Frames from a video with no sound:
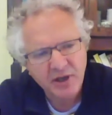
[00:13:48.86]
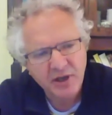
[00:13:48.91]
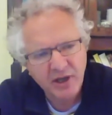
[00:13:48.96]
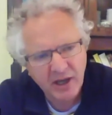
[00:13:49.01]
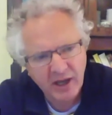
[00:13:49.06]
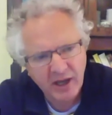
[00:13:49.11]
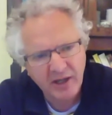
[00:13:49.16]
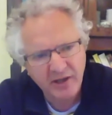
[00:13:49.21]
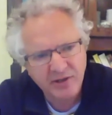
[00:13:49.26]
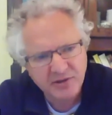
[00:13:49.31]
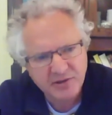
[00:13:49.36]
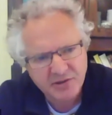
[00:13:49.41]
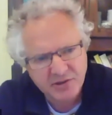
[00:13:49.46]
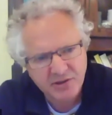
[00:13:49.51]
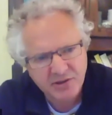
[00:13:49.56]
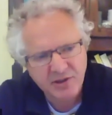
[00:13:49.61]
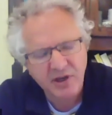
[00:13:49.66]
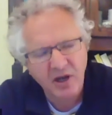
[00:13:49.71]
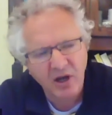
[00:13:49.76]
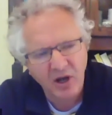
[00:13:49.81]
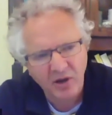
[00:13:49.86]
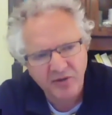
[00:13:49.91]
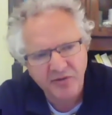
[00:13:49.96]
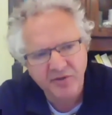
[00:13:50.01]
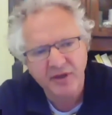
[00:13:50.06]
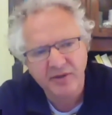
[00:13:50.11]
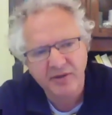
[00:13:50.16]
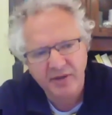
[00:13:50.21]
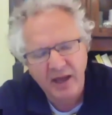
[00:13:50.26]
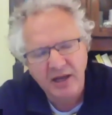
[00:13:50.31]
and I
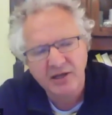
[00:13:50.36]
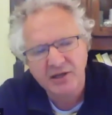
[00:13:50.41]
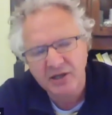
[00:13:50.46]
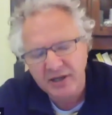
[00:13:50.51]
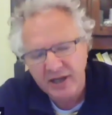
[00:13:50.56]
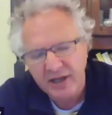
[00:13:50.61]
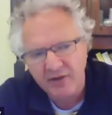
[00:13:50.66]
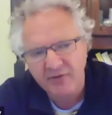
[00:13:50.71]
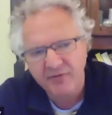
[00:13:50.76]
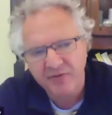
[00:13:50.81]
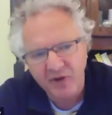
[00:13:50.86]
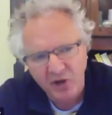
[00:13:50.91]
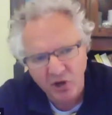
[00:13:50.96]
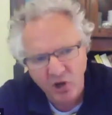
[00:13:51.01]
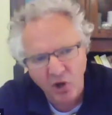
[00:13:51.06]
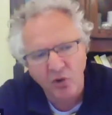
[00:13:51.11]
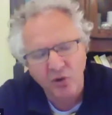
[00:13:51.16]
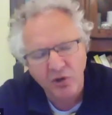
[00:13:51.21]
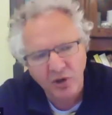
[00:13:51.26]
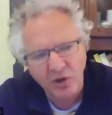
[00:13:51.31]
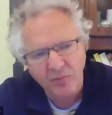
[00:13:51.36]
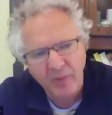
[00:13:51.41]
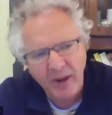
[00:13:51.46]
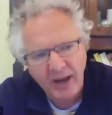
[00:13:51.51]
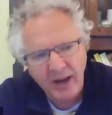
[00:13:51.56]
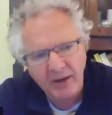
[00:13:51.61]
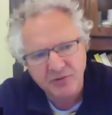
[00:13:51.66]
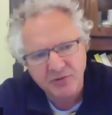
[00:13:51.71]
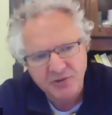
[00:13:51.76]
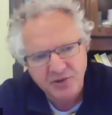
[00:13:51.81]
think that can get forgotten
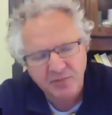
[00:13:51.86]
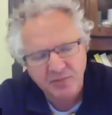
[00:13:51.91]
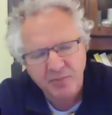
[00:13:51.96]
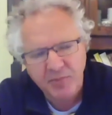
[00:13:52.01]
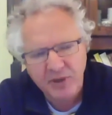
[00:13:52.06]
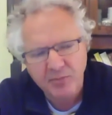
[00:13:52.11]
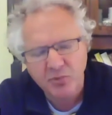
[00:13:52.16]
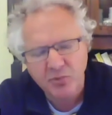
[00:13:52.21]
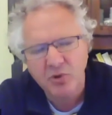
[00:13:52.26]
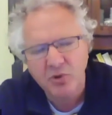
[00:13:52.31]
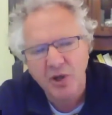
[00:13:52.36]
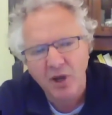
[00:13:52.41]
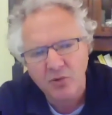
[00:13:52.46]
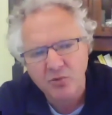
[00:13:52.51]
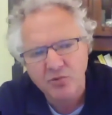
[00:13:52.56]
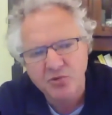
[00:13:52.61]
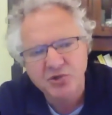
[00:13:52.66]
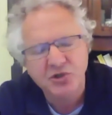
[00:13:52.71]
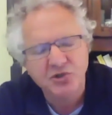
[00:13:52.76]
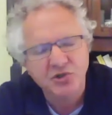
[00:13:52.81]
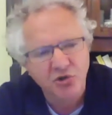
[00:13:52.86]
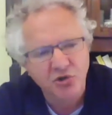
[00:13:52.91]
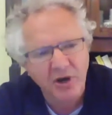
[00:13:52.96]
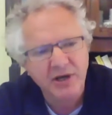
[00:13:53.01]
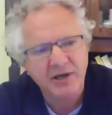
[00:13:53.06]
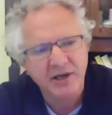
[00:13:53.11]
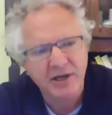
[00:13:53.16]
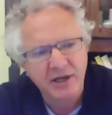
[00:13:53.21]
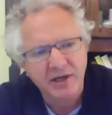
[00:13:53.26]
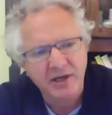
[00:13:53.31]
about, and people go to
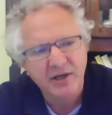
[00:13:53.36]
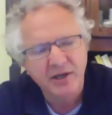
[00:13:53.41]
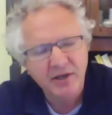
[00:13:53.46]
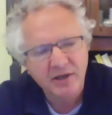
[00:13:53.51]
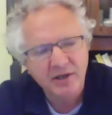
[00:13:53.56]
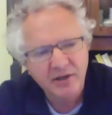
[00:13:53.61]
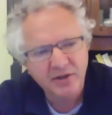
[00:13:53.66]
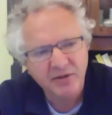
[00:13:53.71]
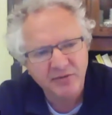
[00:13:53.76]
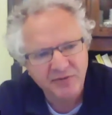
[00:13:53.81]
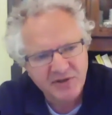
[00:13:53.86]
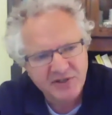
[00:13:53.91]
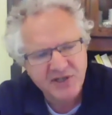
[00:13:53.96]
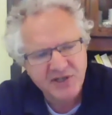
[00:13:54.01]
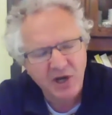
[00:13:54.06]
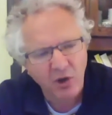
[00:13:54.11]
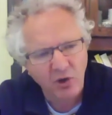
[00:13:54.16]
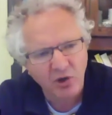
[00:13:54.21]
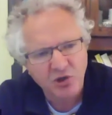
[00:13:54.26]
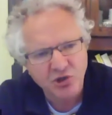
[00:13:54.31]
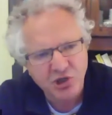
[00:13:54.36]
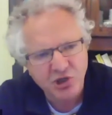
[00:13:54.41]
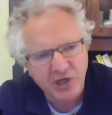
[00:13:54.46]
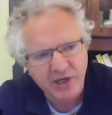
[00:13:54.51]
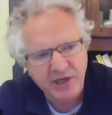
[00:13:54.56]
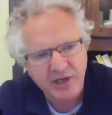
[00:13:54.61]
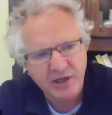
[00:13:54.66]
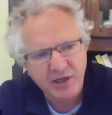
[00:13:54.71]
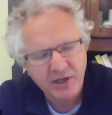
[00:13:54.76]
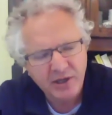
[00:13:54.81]
training the
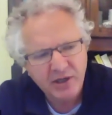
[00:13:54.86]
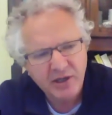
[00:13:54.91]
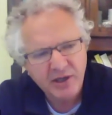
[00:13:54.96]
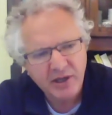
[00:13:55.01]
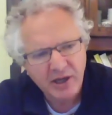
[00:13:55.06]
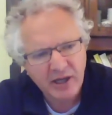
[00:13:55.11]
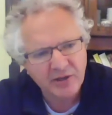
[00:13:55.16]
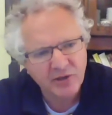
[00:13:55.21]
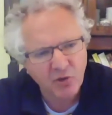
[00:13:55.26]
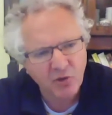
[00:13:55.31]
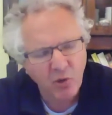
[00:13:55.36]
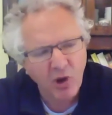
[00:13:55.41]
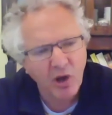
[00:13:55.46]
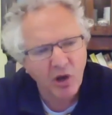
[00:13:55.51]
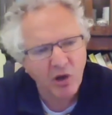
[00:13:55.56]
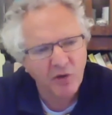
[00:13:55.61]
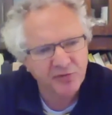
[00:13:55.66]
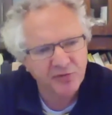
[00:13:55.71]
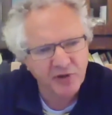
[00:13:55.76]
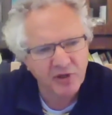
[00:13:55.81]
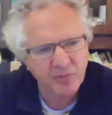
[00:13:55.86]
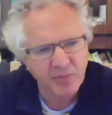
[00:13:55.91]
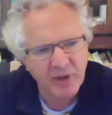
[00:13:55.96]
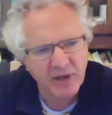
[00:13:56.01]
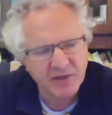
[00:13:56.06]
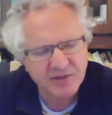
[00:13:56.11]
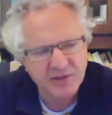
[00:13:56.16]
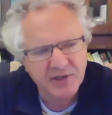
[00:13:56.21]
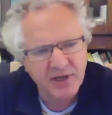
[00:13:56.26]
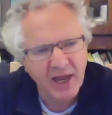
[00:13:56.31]
physiology, and quite often the
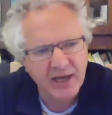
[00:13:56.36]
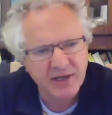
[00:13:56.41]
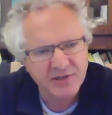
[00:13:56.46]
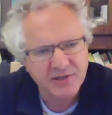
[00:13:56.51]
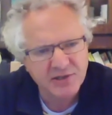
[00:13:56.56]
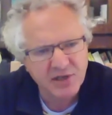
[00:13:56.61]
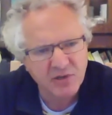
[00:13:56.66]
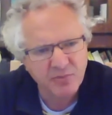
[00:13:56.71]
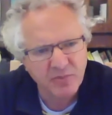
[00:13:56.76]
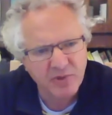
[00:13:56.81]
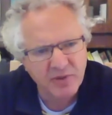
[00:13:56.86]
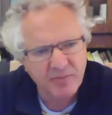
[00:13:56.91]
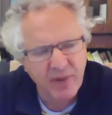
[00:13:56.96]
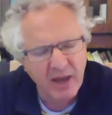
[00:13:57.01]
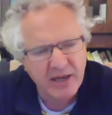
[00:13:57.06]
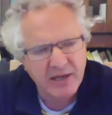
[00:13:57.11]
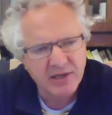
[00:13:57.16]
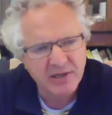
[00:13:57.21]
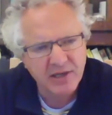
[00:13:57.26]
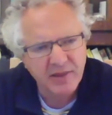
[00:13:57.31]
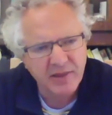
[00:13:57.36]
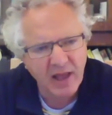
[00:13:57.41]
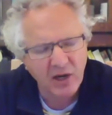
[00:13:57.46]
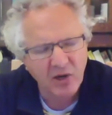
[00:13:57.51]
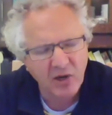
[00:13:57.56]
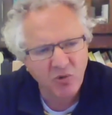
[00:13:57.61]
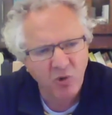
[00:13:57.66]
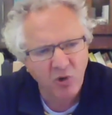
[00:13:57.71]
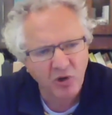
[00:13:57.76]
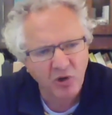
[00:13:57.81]
biggest gains can be made in that
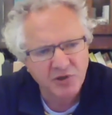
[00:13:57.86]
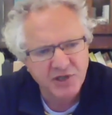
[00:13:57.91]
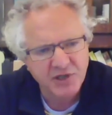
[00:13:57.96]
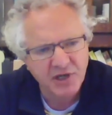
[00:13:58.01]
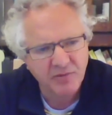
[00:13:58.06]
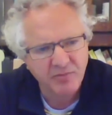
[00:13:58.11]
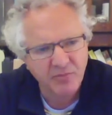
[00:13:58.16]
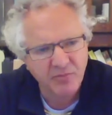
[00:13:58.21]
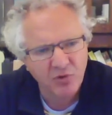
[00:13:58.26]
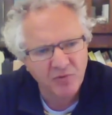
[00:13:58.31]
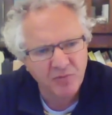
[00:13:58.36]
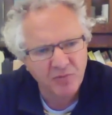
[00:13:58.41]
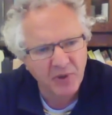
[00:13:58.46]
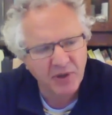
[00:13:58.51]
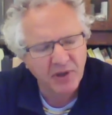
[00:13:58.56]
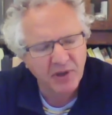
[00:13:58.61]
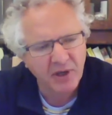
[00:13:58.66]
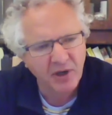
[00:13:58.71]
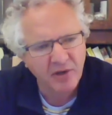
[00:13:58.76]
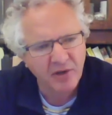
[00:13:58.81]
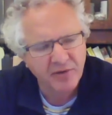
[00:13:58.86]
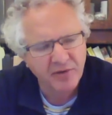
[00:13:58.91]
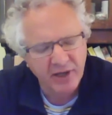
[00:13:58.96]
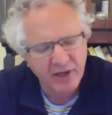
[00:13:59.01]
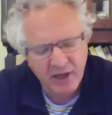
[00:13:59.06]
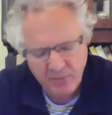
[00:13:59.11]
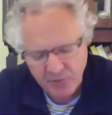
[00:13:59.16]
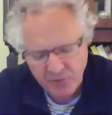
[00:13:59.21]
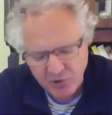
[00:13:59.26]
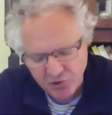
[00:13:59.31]
quality of movement. And I think
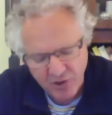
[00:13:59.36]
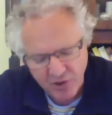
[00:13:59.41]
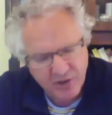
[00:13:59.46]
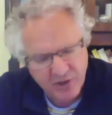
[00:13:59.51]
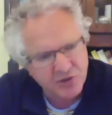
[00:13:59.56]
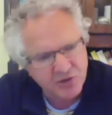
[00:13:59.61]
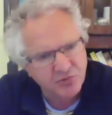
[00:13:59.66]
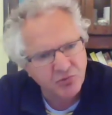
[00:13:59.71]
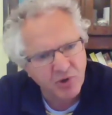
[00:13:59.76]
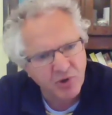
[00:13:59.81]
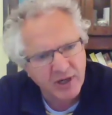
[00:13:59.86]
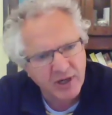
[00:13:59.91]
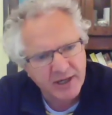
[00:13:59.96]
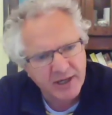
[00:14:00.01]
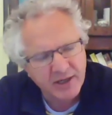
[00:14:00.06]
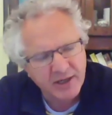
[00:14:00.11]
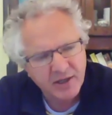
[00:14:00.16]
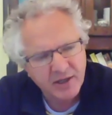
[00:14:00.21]
imagery is a really